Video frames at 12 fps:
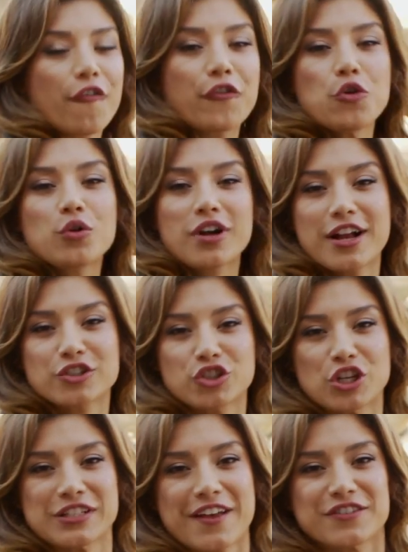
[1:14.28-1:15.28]
Few
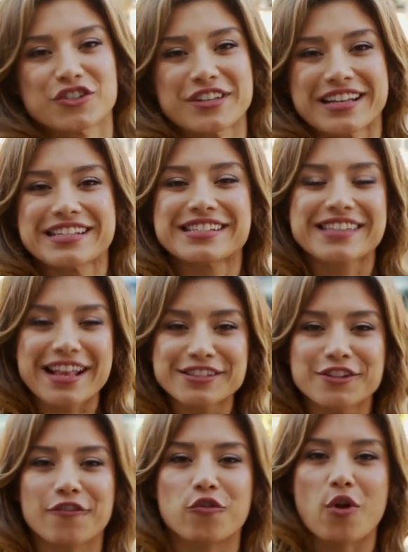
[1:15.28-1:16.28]
countries have such an
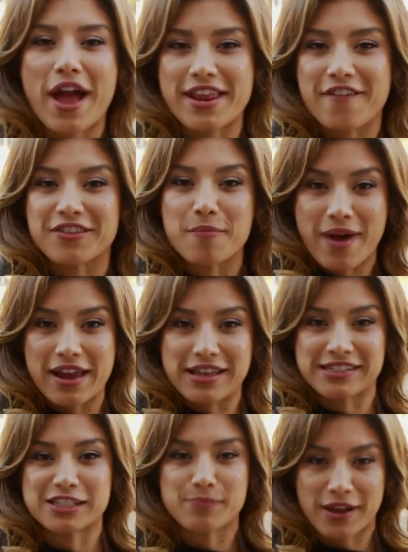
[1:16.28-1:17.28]
extensive variety of
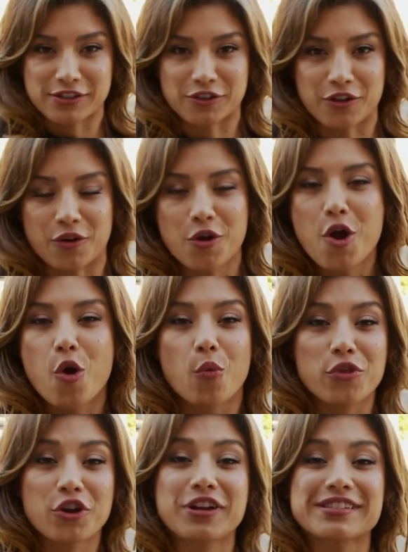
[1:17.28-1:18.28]
tamales as Mexico,
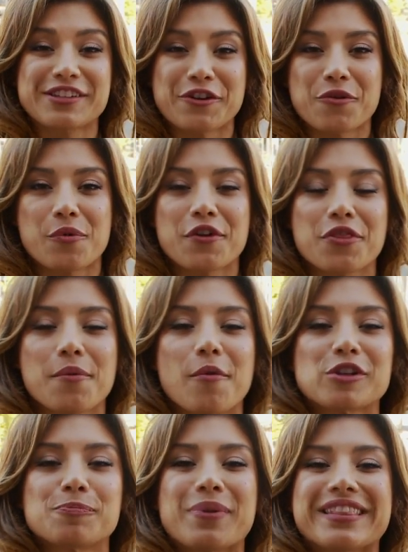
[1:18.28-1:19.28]
where they're considered one of the
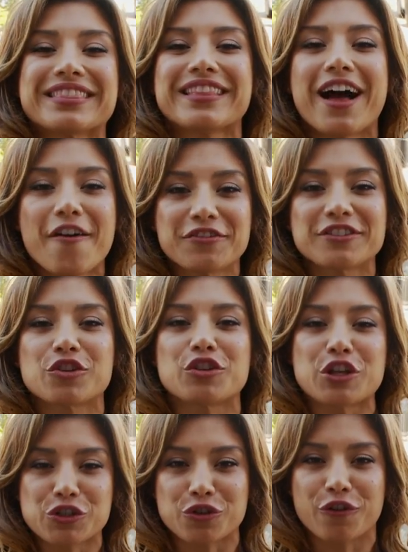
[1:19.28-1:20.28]
most beloved
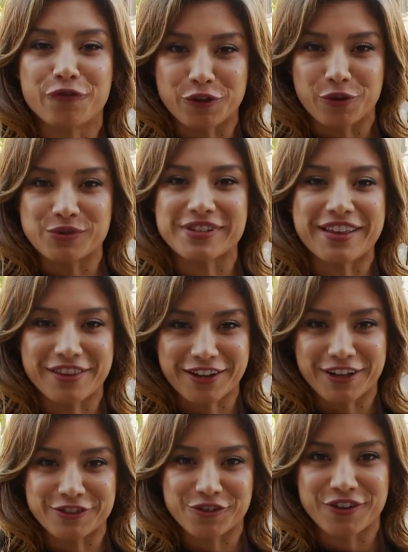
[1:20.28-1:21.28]
traditional foods in the
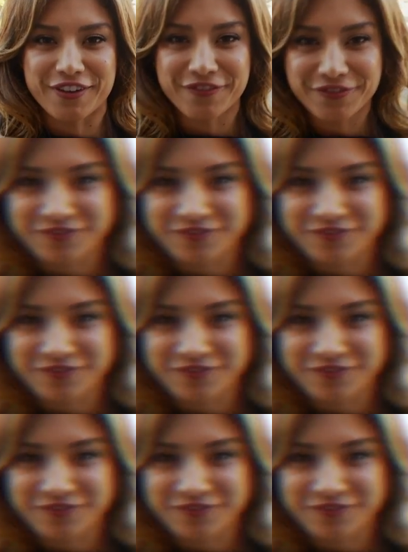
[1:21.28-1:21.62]
country.